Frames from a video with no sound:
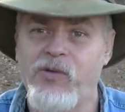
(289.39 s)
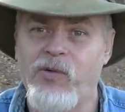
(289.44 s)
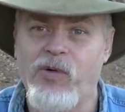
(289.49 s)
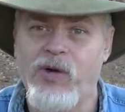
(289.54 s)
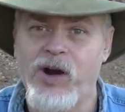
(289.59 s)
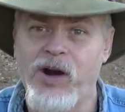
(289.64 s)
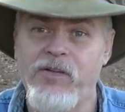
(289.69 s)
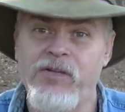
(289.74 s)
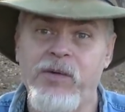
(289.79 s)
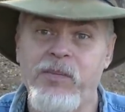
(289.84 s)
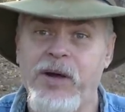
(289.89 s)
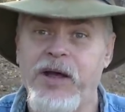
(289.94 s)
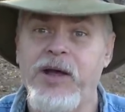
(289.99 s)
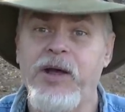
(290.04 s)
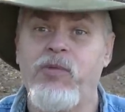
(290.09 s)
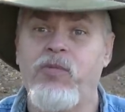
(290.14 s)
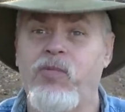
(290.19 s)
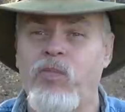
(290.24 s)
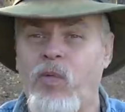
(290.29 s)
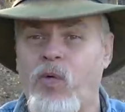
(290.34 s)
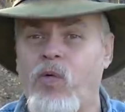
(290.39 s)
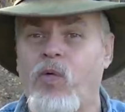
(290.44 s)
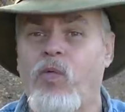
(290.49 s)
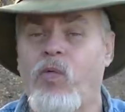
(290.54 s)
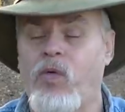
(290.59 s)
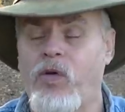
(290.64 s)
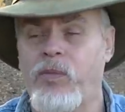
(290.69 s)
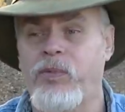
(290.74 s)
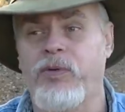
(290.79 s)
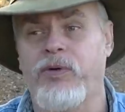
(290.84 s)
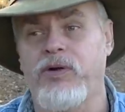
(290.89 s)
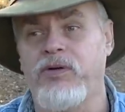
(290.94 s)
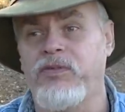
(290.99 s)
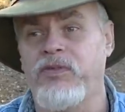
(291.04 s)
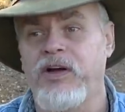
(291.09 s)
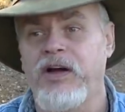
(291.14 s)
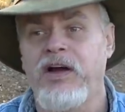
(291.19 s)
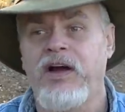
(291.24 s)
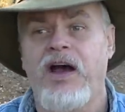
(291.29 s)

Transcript: or whatever to make it more waterproof.